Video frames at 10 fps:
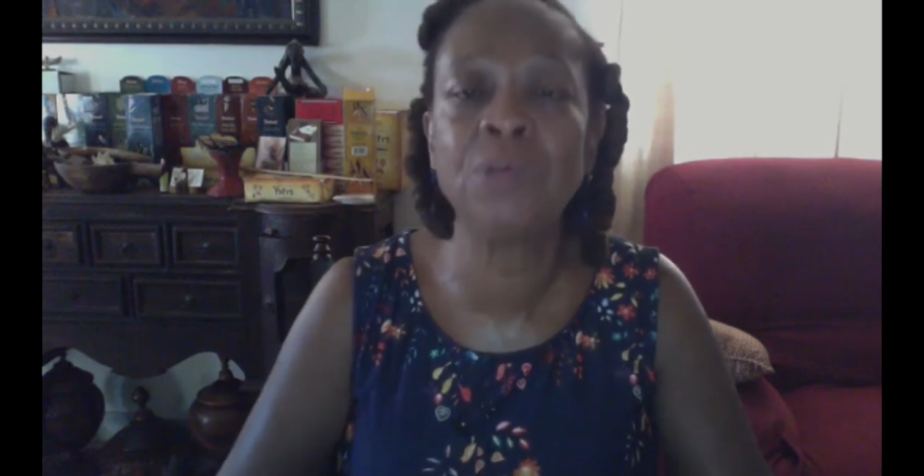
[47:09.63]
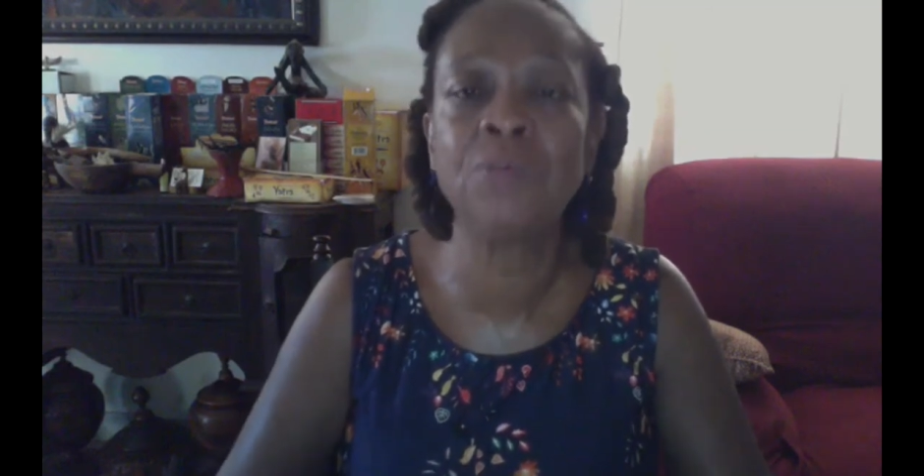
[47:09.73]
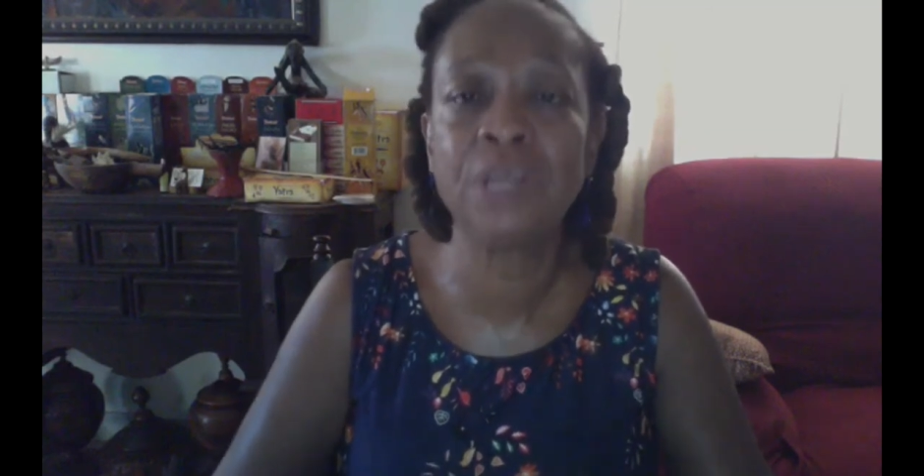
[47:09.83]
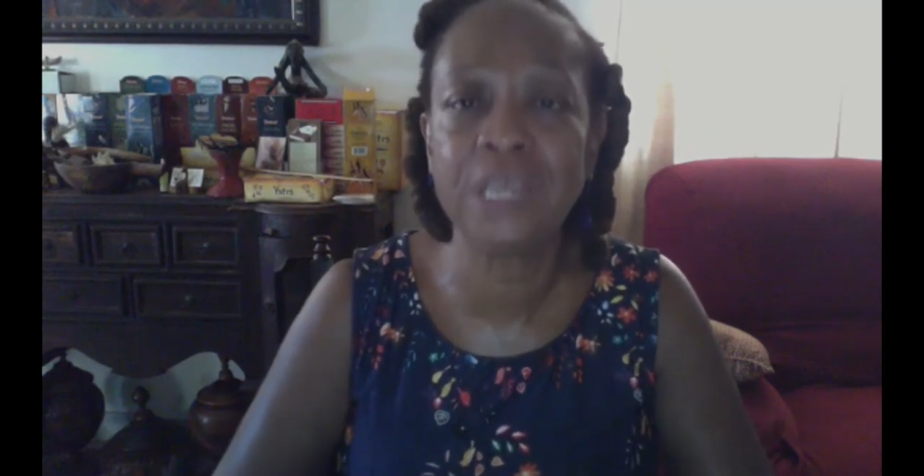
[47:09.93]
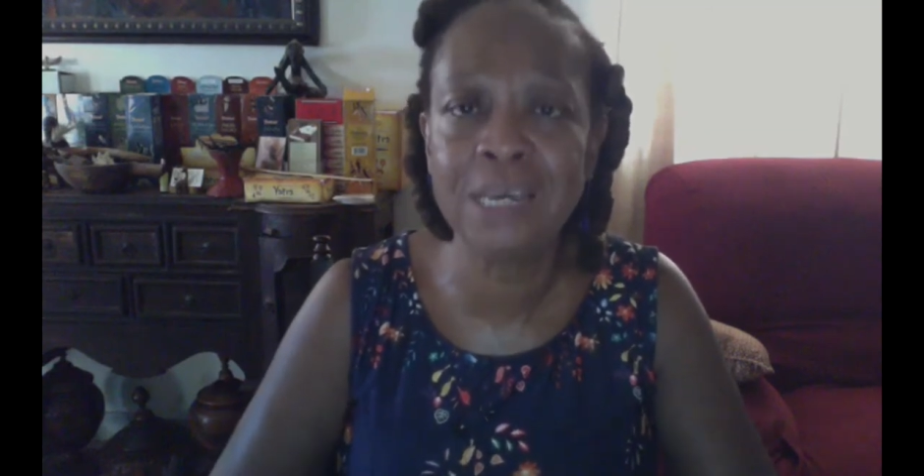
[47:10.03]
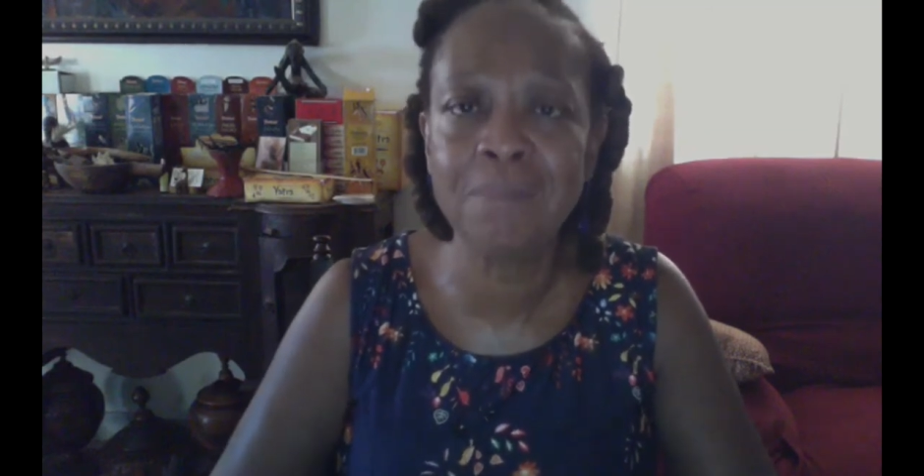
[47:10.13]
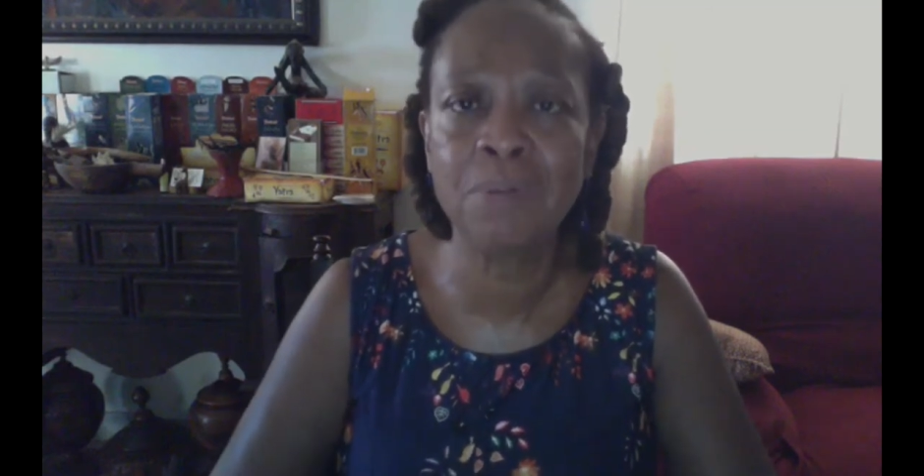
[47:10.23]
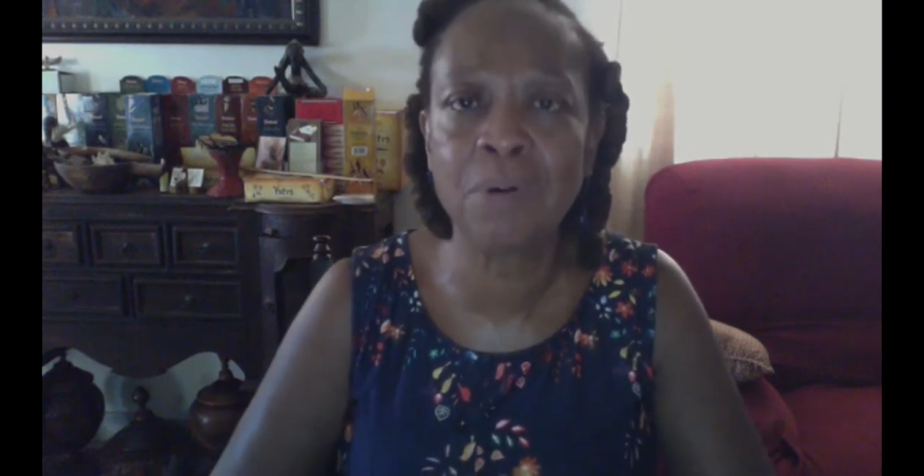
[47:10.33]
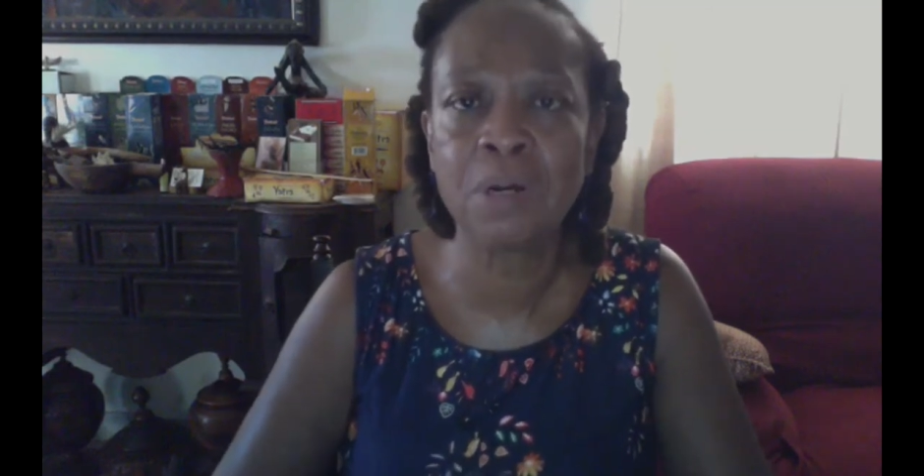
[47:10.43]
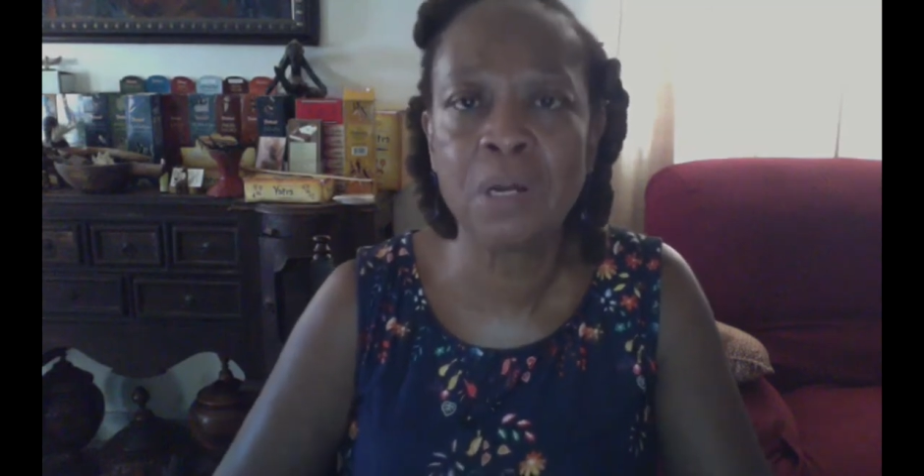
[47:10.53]

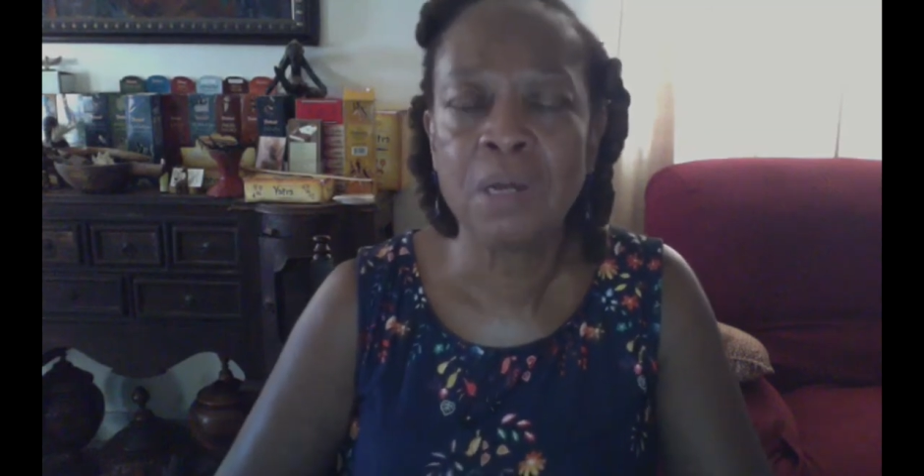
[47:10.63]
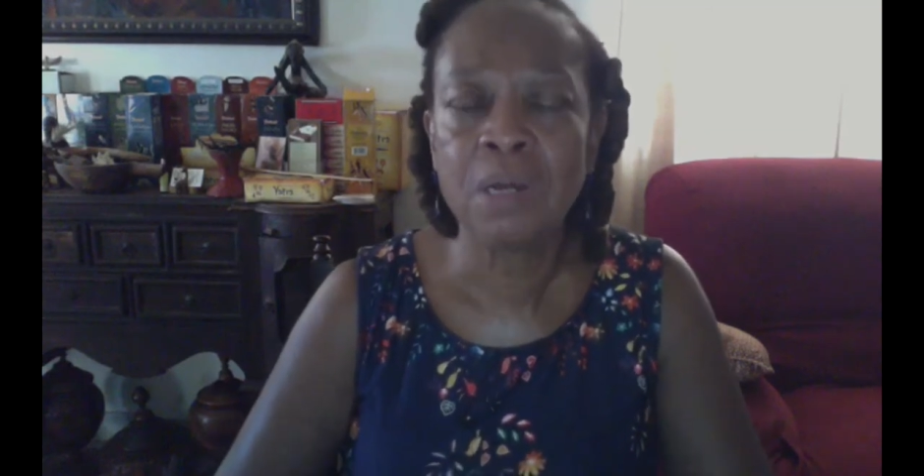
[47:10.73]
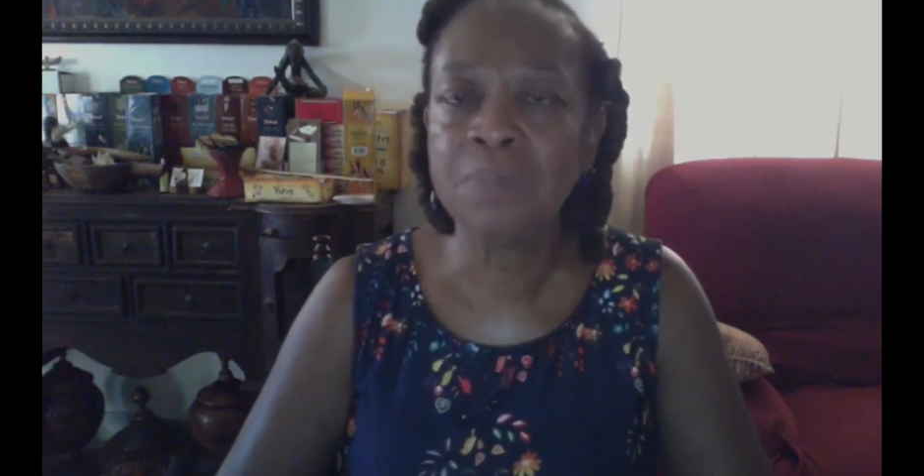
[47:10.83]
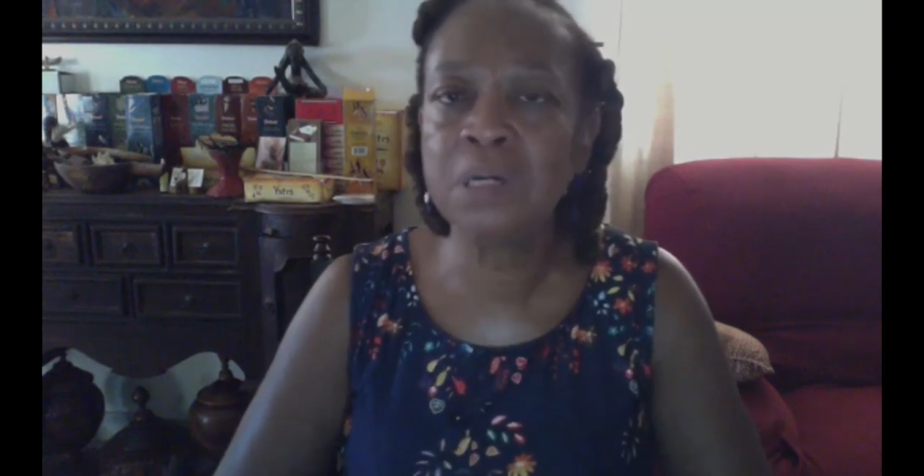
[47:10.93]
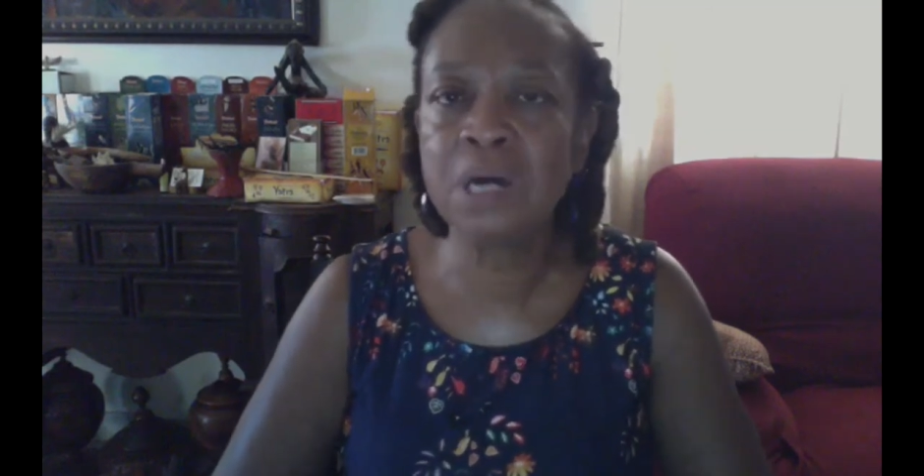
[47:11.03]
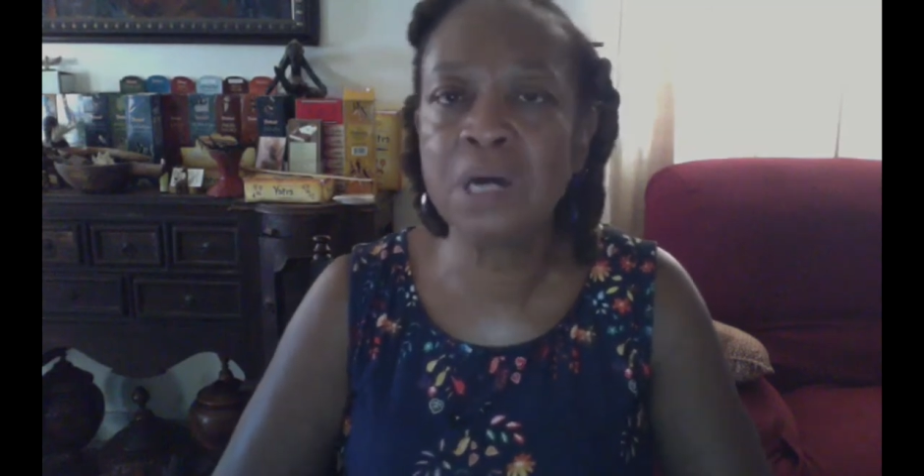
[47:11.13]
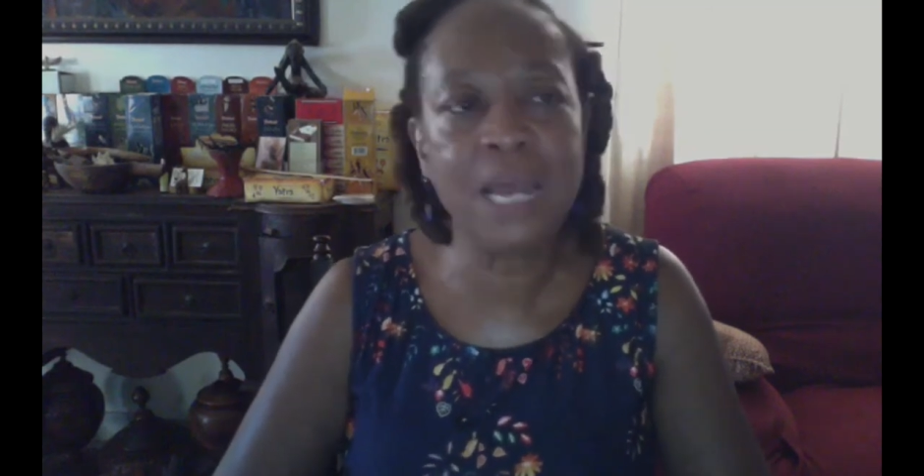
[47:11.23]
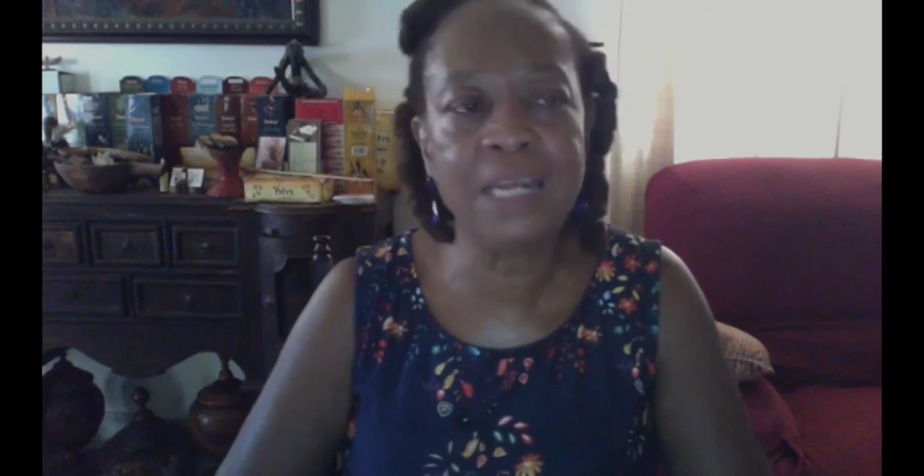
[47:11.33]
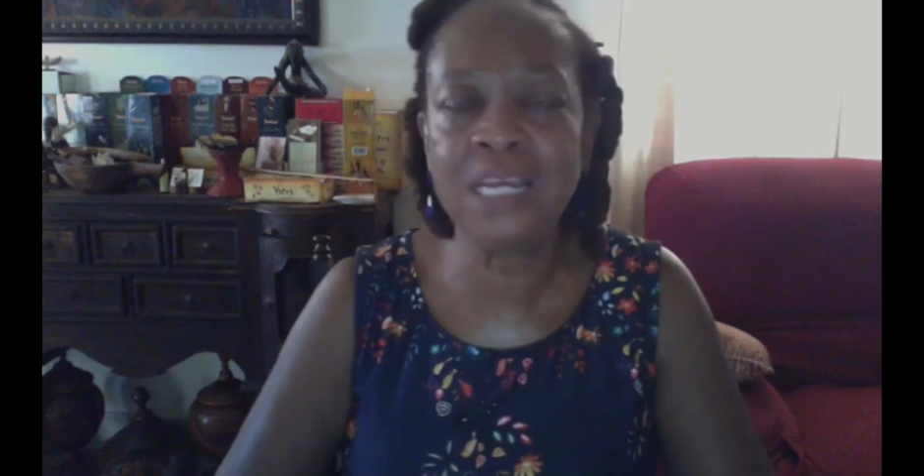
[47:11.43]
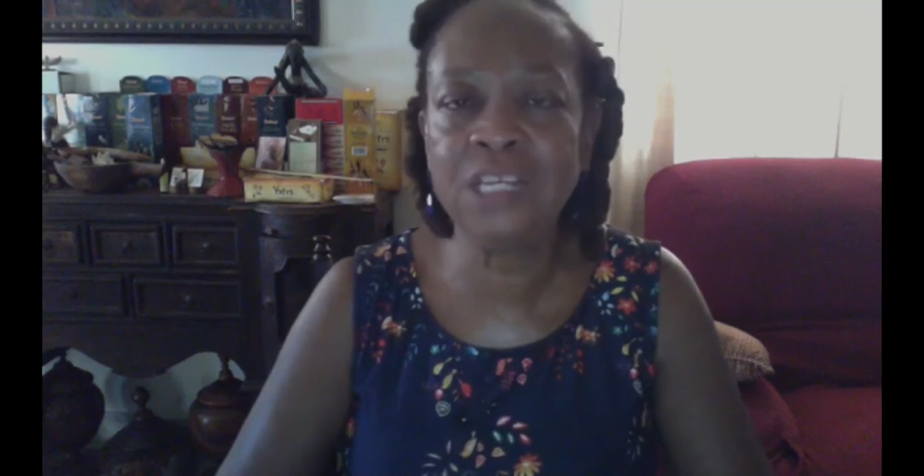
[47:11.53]
and